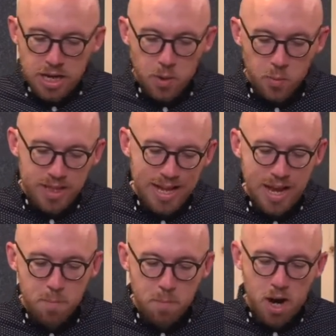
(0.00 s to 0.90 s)
And when they
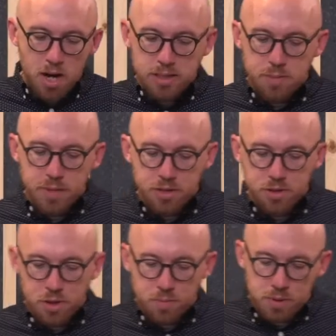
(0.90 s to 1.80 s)
had mocked him, they
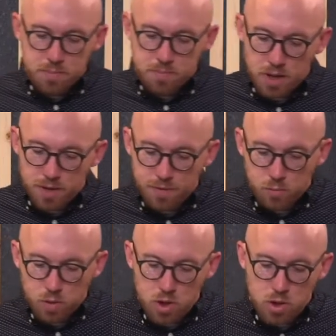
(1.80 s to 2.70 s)
stripped him of the
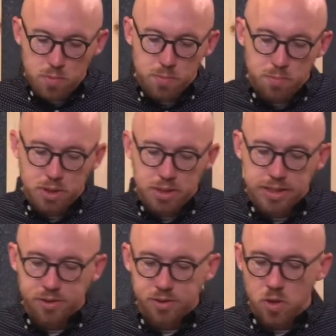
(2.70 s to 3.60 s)
robe and put
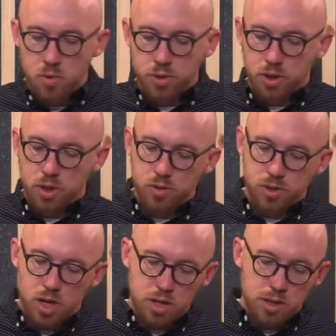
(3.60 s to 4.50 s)
his own clothes
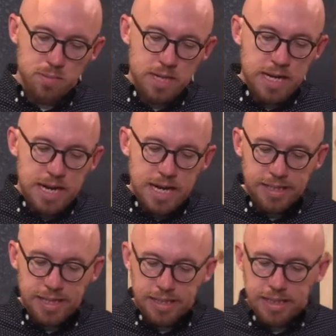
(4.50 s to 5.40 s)
on him,
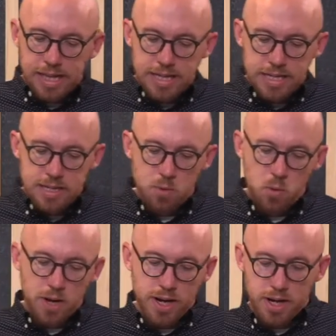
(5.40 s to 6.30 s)
and they led him
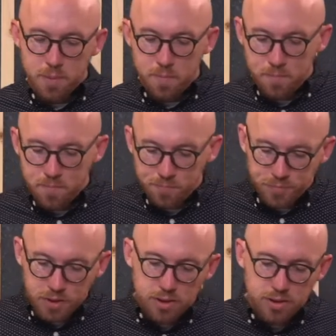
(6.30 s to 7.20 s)
away
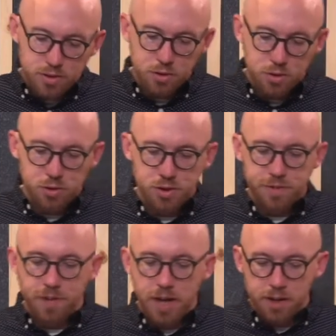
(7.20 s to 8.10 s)
to
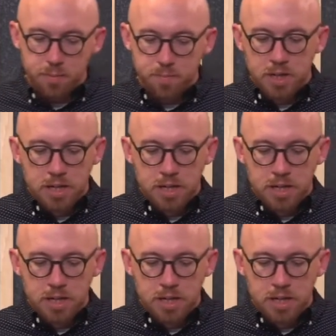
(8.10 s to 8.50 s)
crucify him.